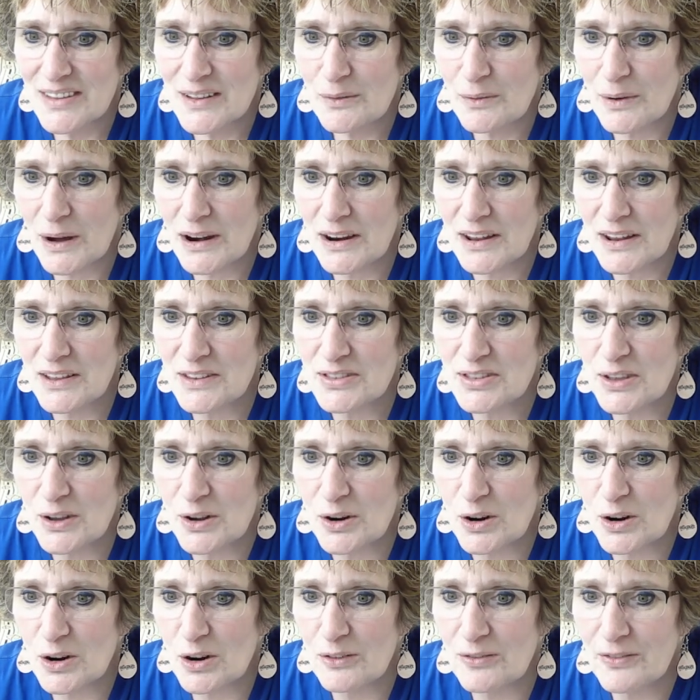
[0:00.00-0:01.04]
What is the
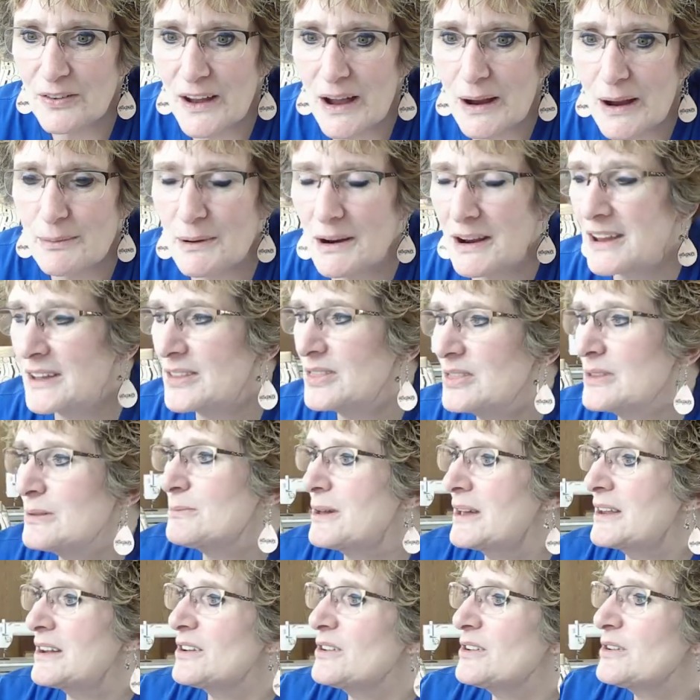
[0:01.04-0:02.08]
girl fabric in the
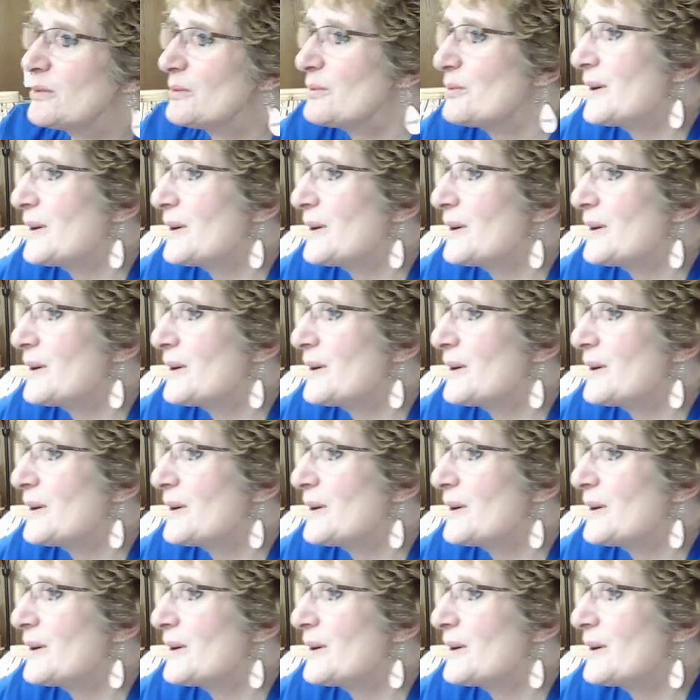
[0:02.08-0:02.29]
middle?